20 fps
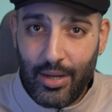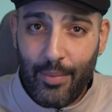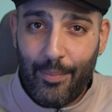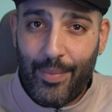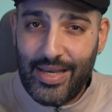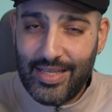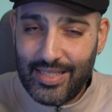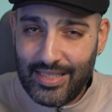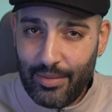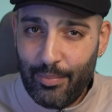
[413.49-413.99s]

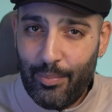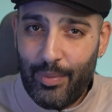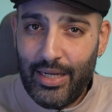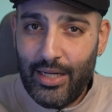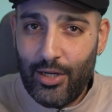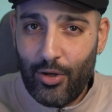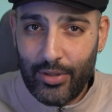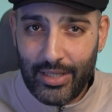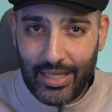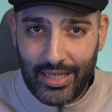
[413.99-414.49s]
by simply
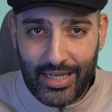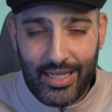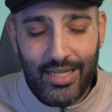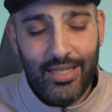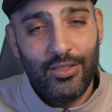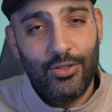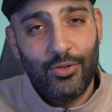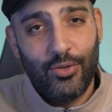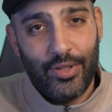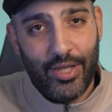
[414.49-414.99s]
logging
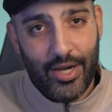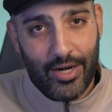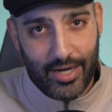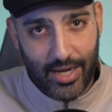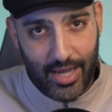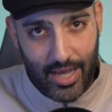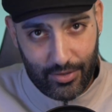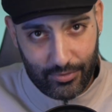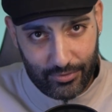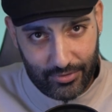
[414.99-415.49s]
in to their
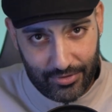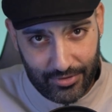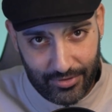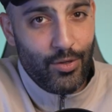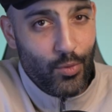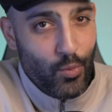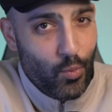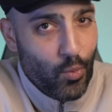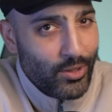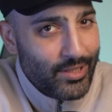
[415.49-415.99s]
account.
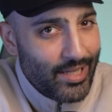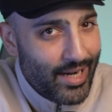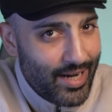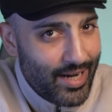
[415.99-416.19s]
What